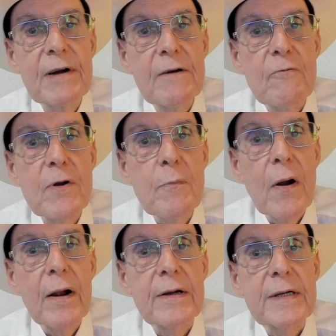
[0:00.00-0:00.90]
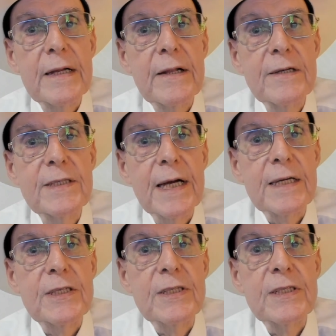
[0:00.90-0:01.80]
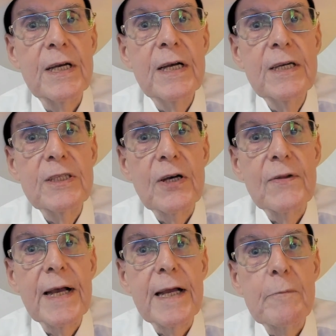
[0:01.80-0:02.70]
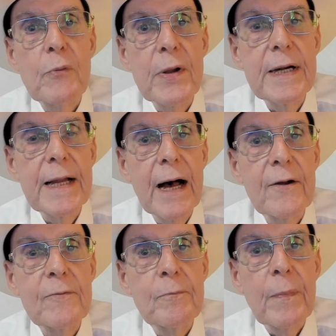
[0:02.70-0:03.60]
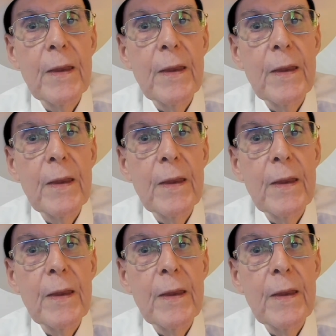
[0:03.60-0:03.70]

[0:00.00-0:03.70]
every product in their sections so they can print it out